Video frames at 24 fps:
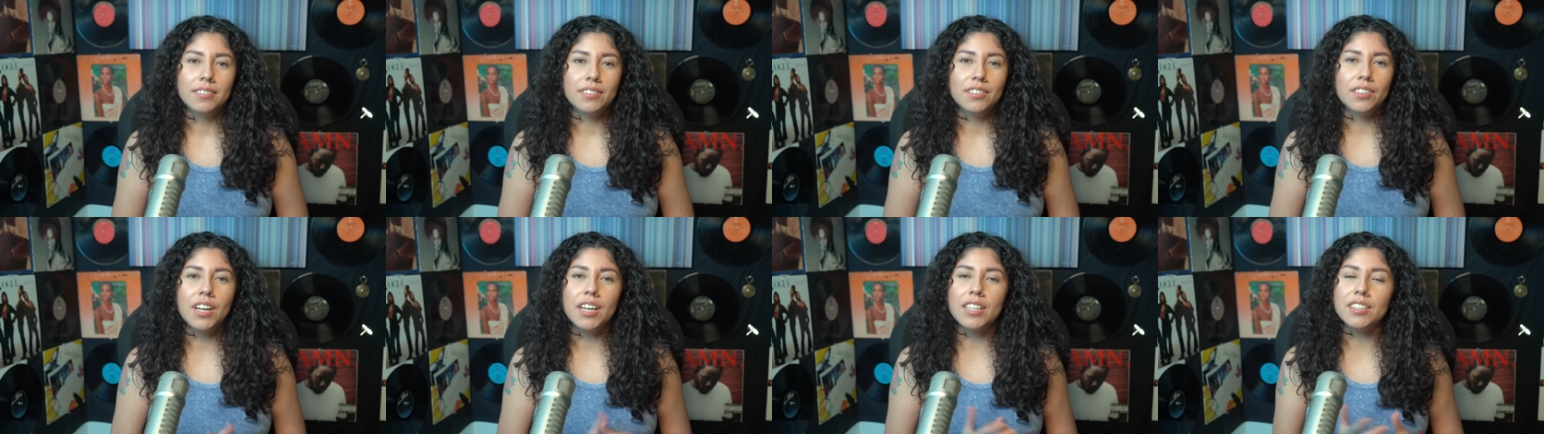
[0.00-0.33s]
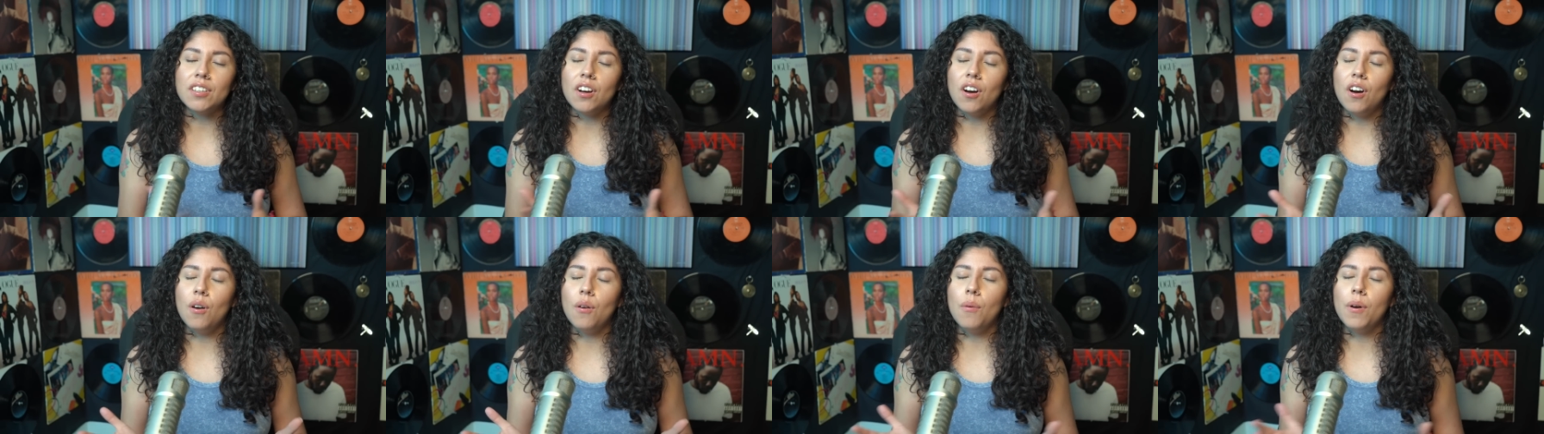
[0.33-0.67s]
You guys
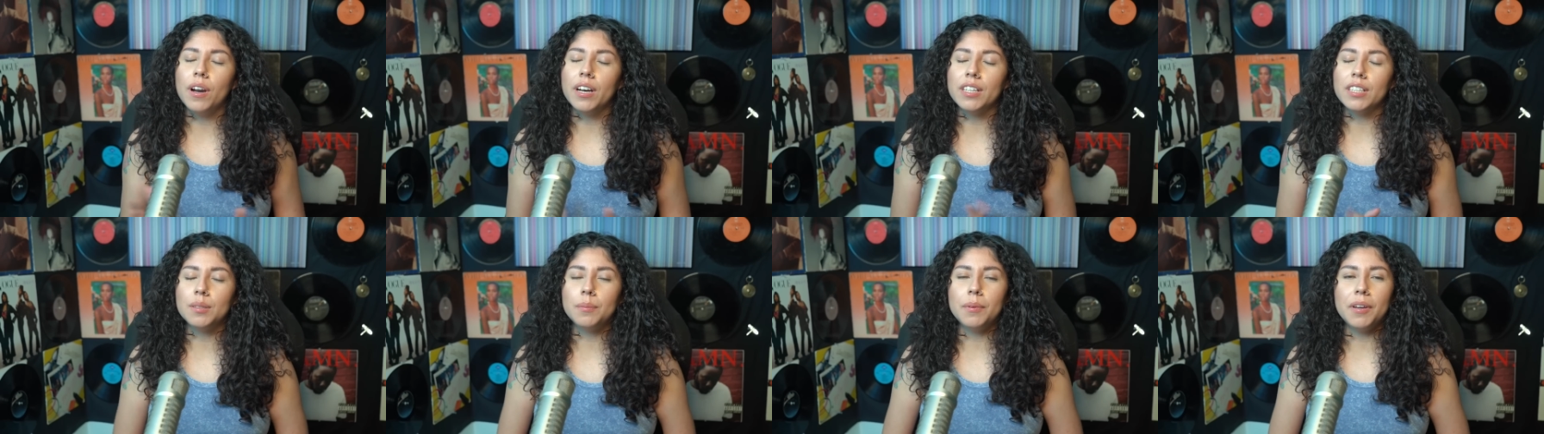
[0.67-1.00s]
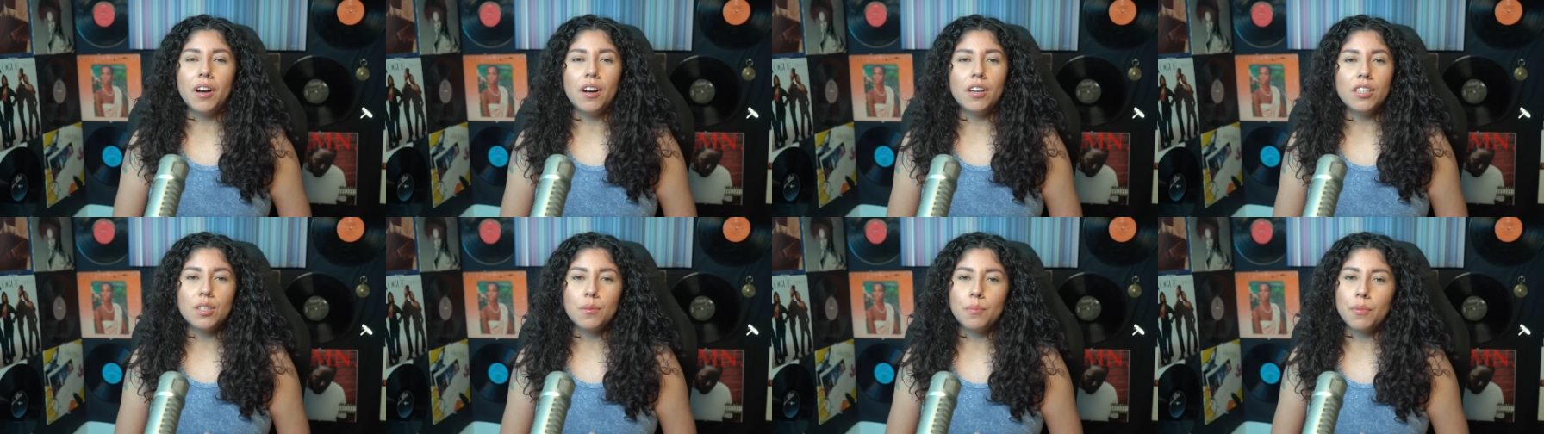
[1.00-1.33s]
all wanted to be
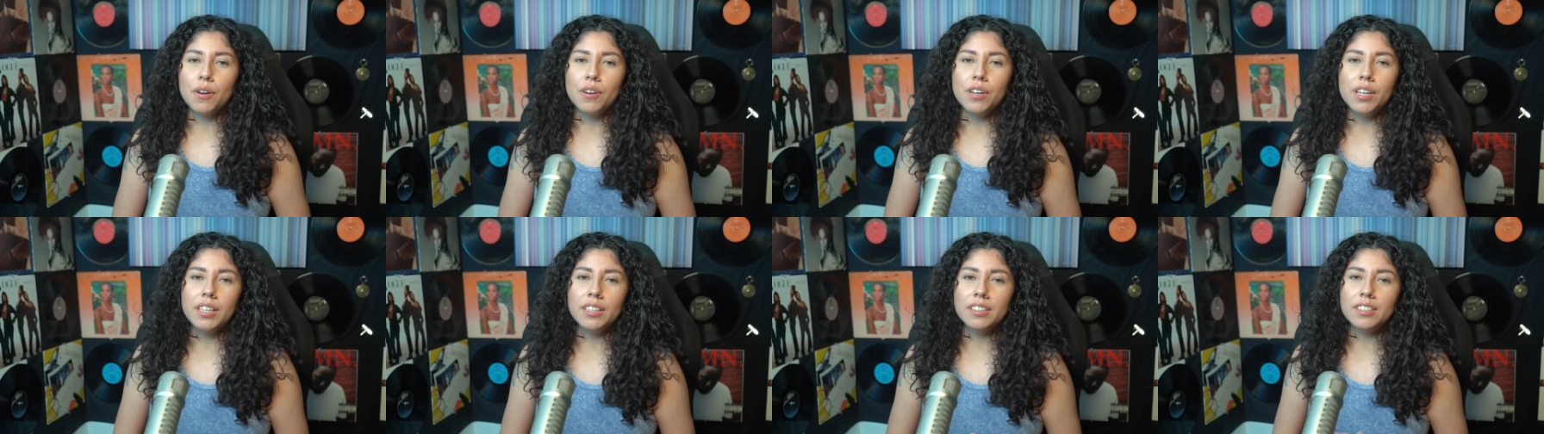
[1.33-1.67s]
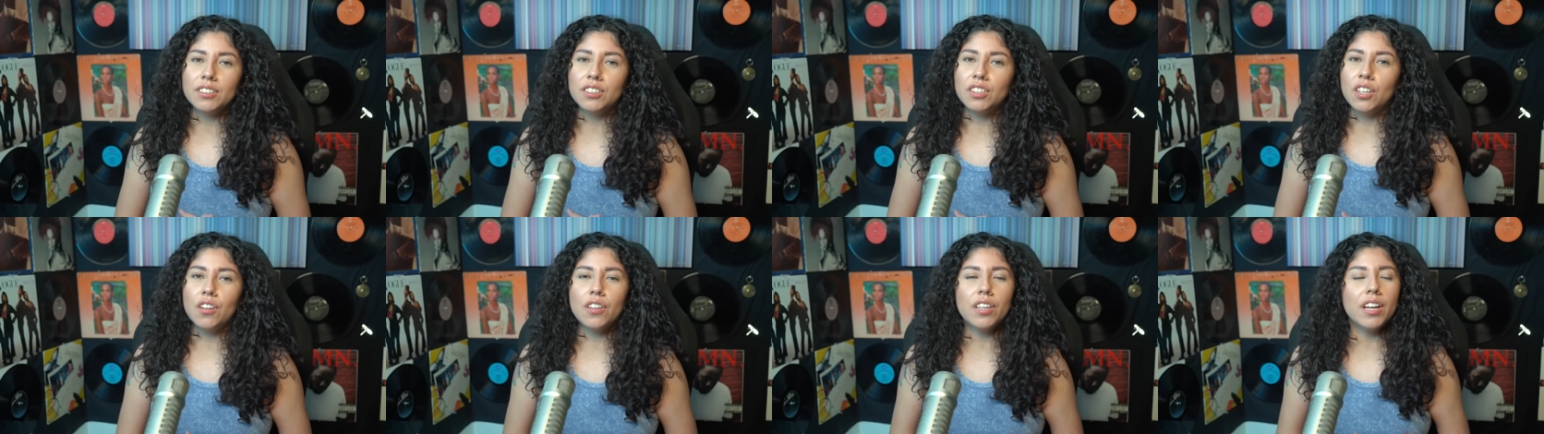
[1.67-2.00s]
called
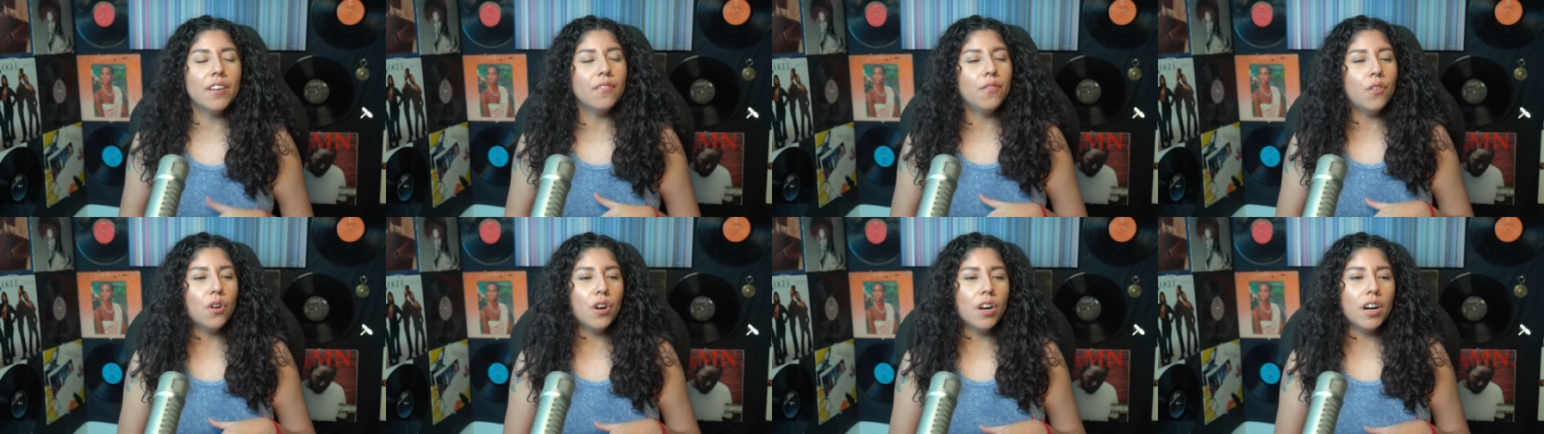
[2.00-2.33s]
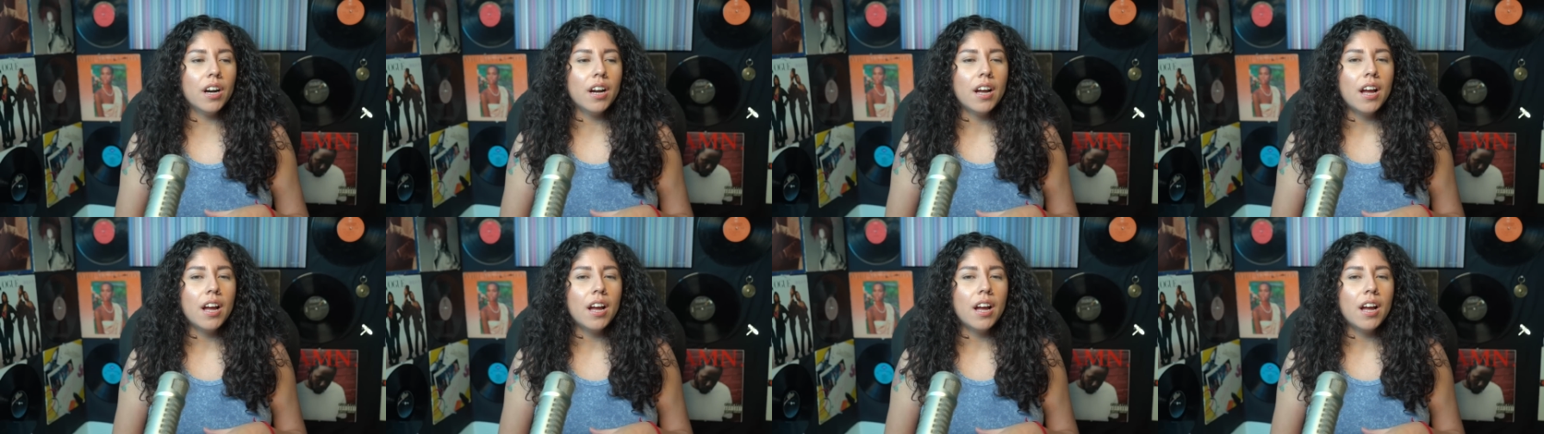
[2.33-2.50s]
jabronis, so therefore,